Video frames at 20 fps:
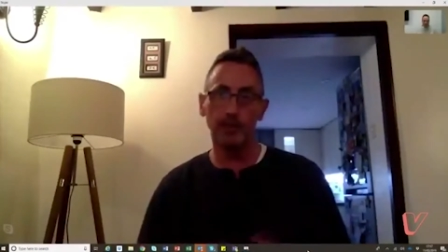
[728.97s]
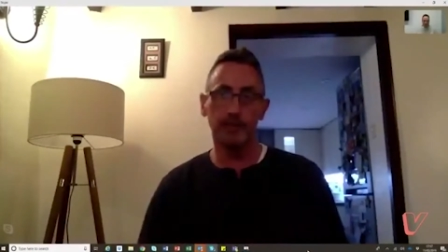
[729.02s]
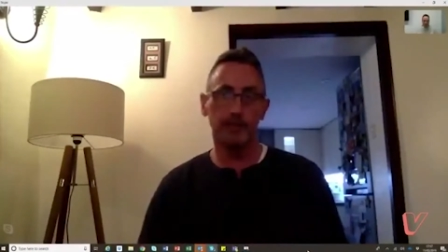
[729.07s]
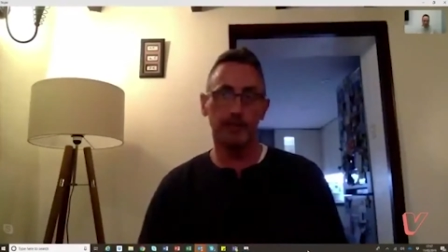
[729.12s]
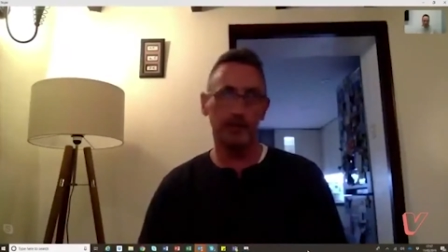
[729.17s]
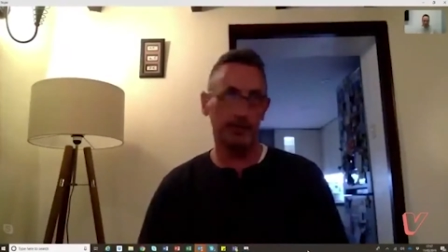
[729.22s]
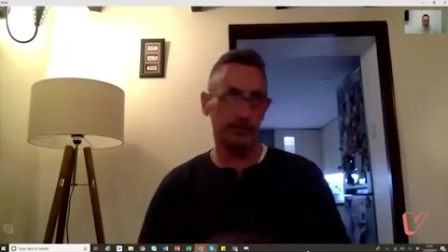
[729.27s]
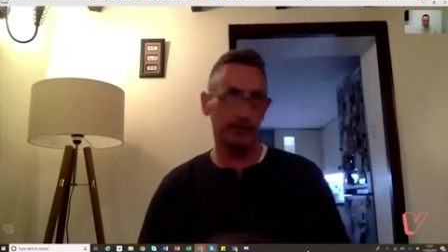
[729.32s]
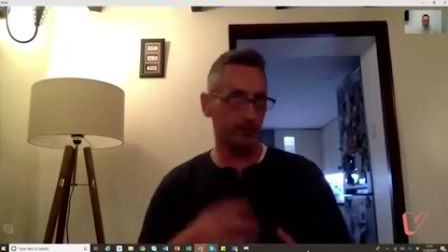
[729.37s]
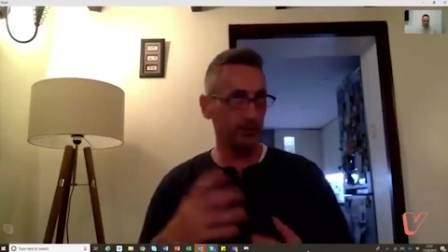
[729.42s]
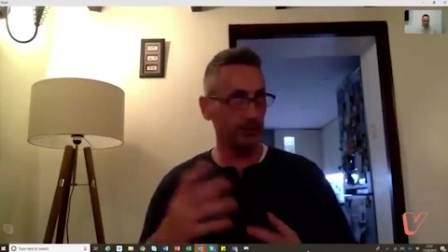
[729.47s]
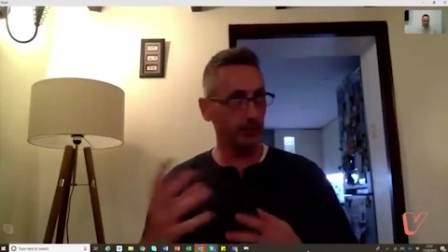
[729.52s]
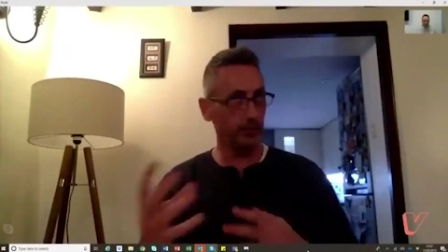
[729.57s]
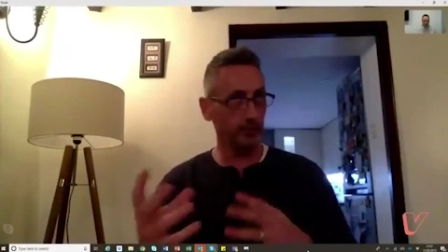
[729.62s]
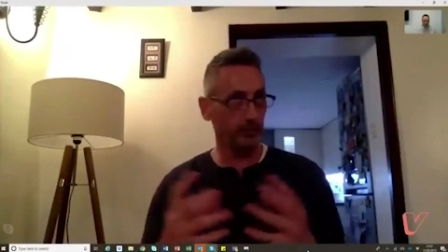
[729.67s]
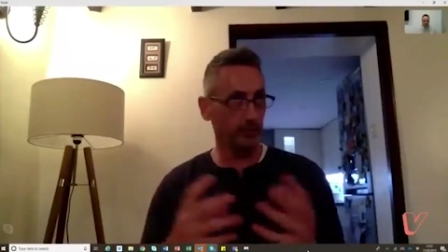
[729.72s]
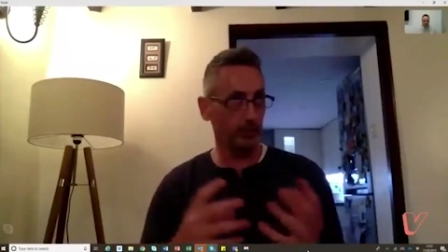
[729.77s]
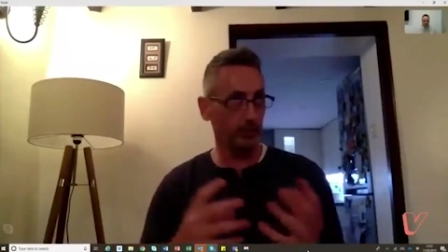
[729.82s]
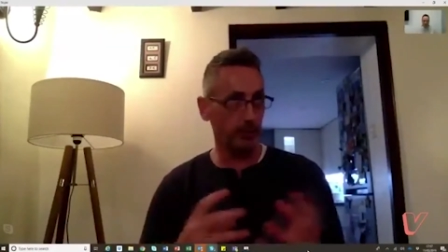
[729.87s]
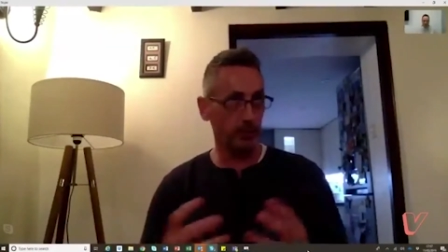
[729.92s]
and this can
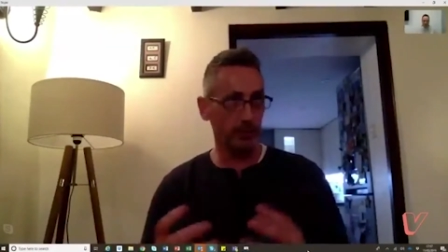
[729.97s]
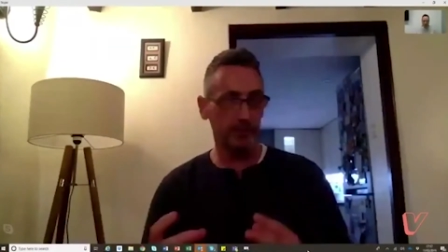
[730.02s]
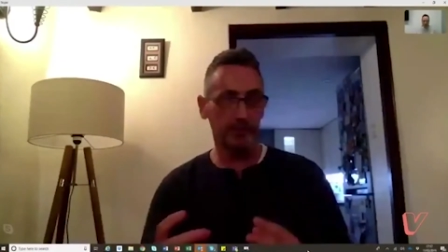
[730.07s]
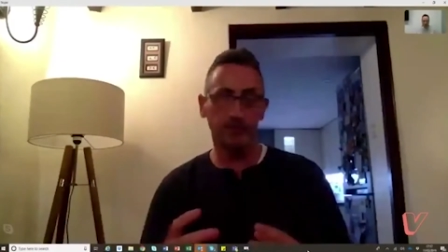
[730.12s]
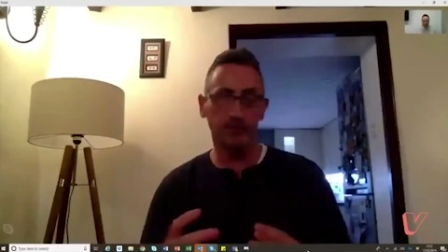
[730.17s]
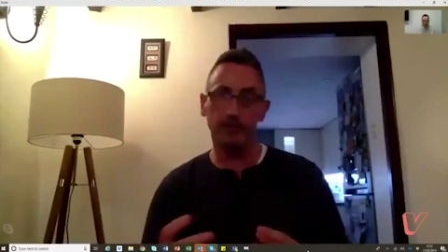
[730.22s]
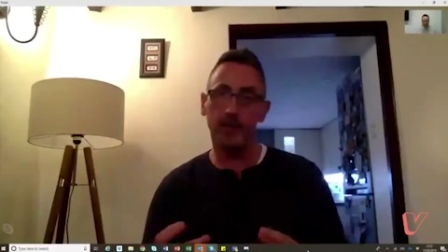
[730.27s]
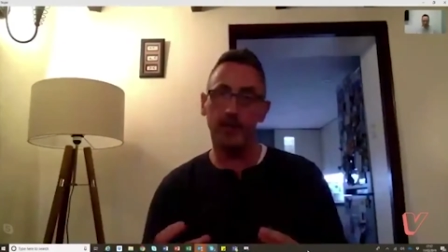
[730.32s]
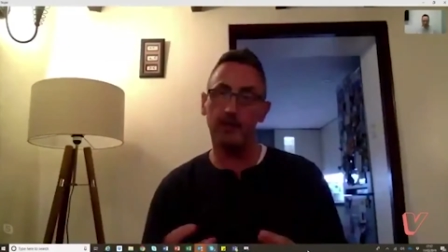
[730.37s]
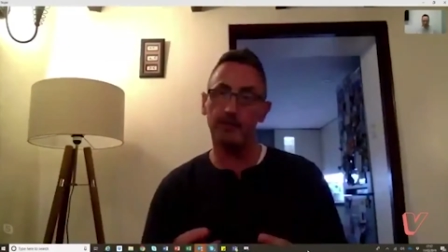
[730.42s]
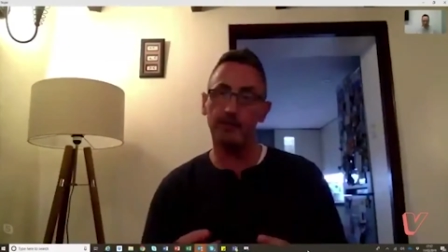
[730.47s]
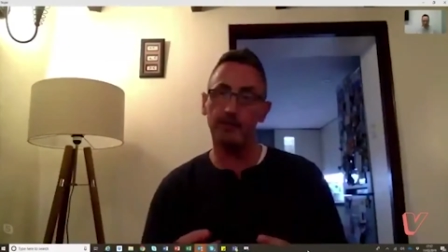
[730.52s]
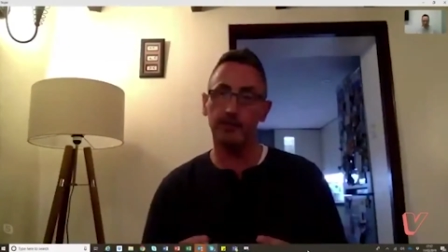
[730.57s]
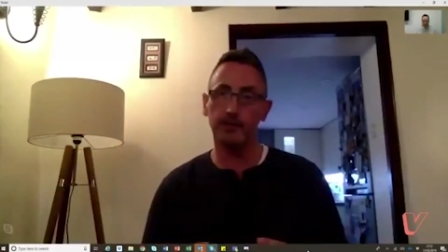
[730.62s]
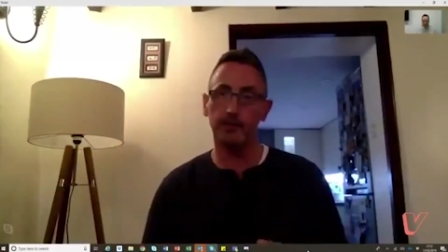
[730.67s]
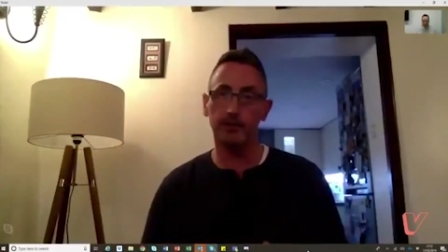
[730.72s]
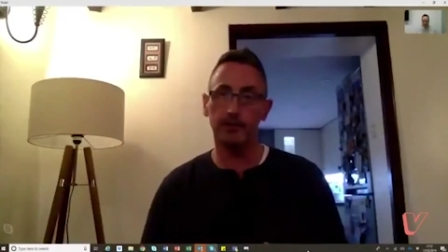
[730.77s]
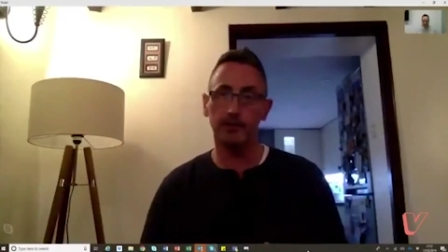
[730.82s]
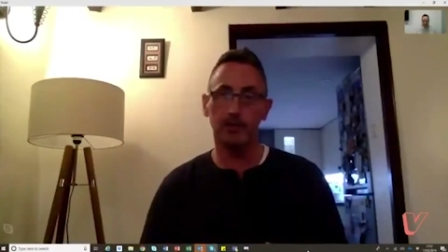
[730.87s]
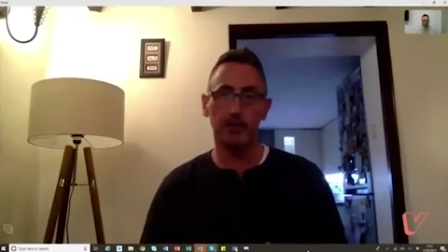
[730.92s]
sometimes be a bit of a
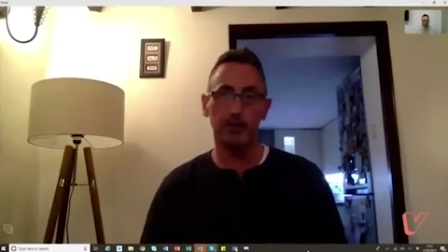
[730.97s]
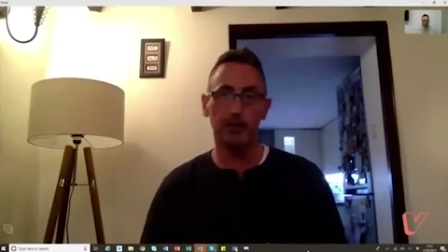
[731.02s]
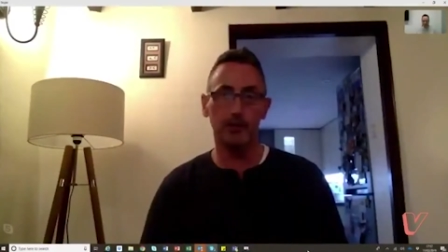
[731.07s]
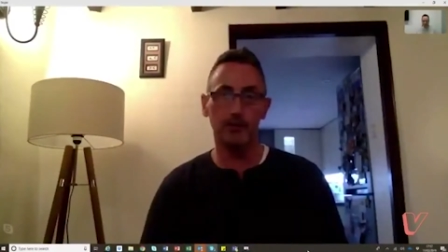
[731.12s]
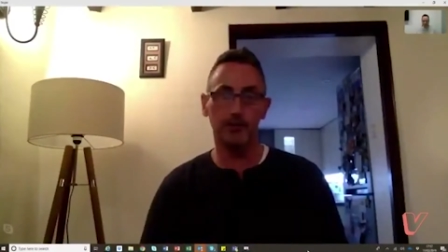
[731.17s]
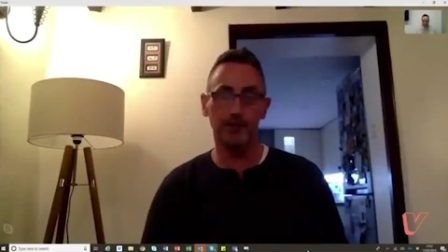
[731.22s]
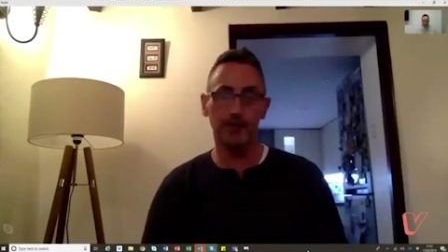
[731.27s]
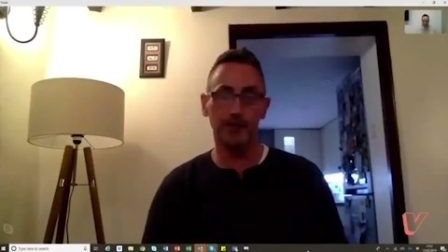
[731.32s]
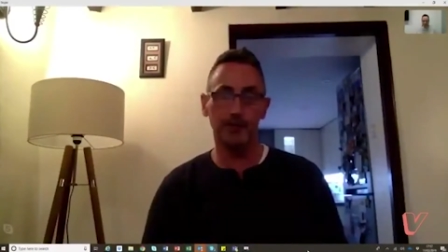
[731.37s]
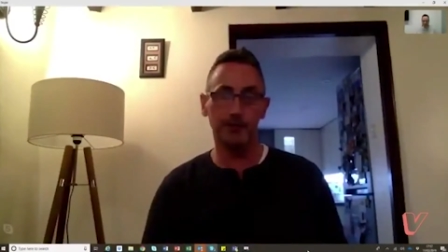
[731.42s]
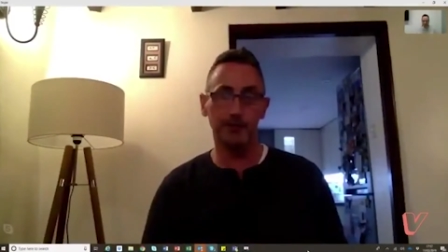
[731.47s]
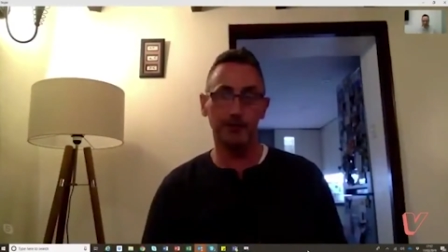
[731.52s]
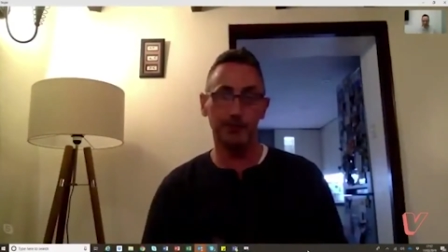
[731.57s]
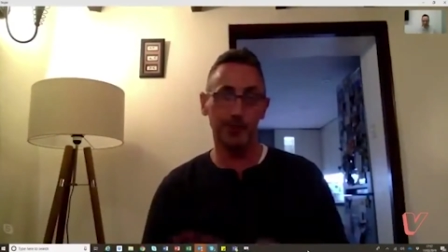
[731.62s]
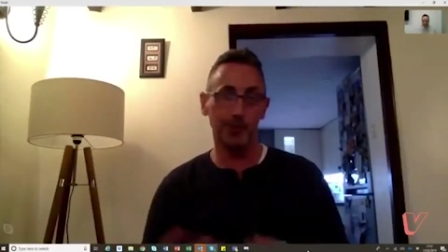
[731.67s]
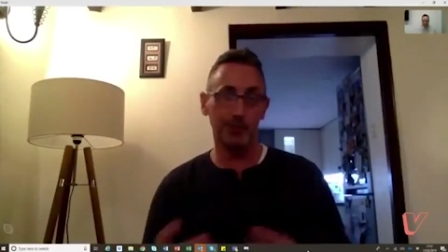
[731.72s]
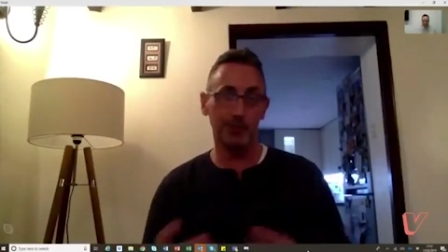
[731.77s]
tactic that I've found as well,